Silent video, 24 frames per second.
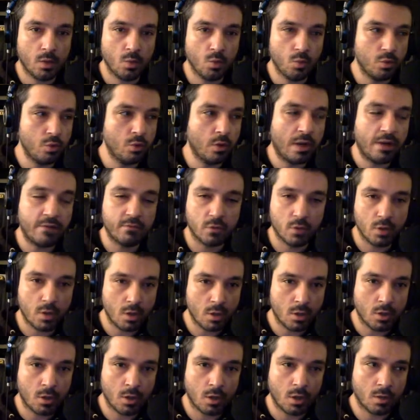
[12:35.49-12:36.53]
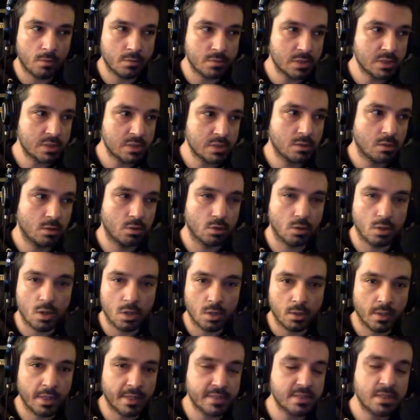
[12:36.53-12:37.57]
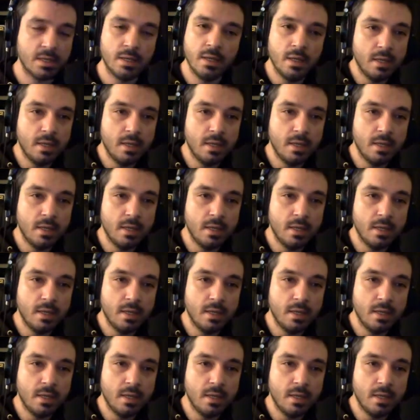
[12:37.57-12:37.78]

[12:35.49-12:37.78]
Who have long arms, long legs.